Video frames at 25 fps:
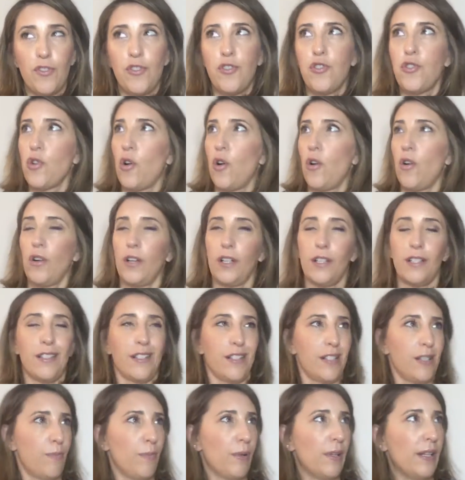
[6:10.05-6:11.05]
shock,
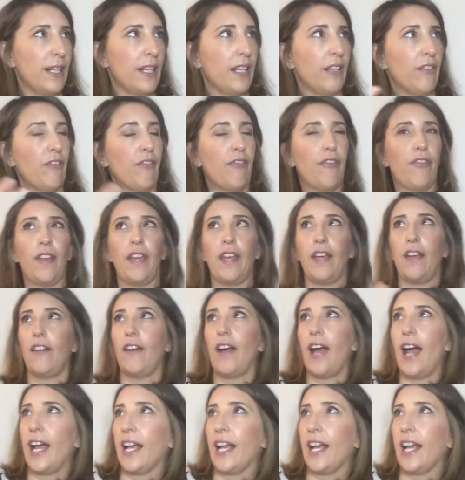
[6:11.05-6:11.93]
disbelief, fear,